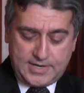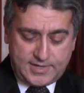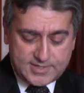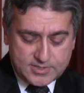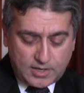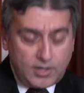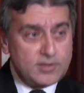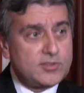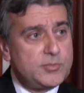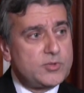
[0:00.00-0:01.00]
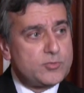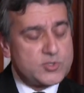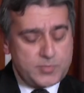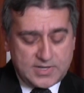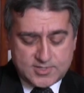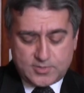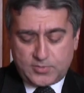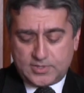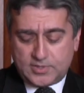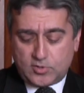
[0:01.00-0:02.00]
It is the ultimate
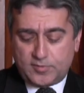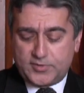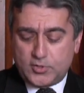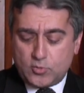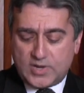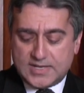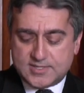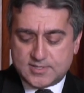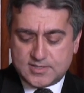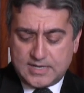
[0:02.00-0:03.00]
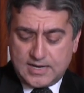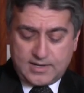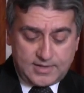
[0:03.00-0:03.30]
responsibility of the US